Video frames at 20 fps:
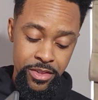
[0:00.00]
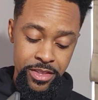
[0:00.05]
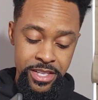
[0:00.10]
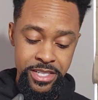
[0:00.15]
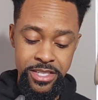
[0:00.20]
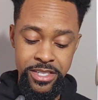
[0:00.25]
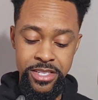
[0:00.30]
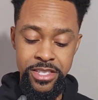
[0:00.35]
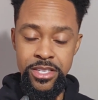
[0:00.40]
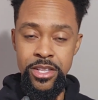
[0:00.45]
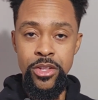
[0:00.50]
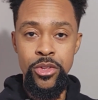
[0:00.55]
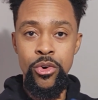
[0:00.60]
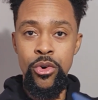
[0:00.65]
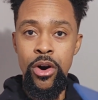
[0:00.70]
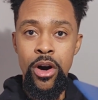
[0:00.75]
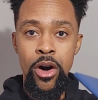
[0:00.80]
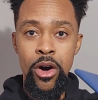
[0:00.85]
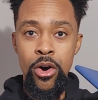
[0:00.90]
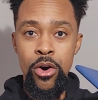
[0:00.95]
and this is just a
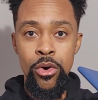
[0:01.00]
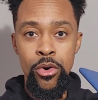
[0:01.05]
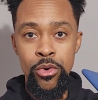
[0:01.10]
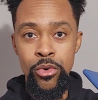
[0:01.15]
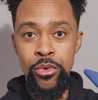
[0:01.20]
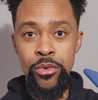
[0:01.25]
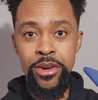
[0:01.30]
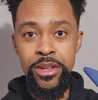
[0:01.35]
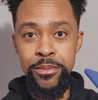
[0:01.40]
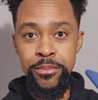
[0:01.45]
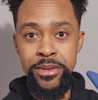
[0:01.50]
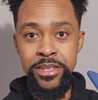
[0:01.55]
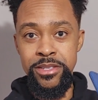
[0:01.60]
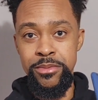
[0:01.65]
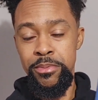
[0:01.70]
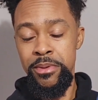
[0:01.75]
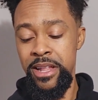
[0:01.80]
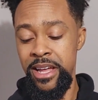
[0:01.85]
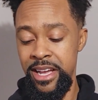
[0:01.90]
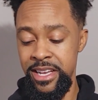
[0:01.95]
little hole in a piece
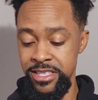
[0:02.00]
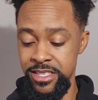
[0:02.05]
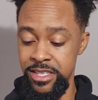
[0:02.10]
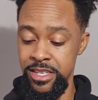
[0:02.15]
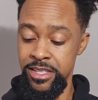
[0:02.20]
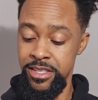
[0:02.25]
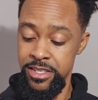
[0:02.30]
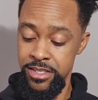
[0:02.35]
of plastic.